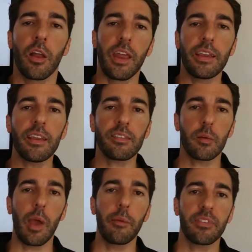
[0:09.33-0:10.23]
taking
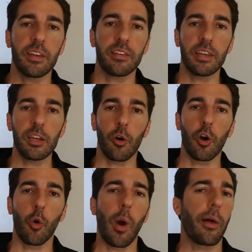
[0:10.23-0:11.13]
some MCT
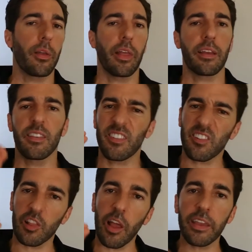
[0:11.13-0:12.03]
oil while in
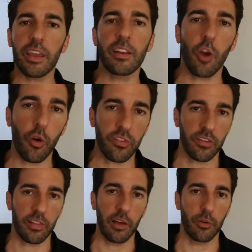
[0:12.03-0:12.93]
slight
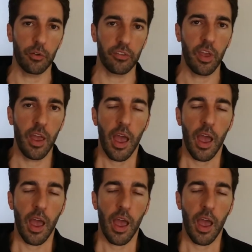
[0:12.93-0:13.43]
ketosis levels,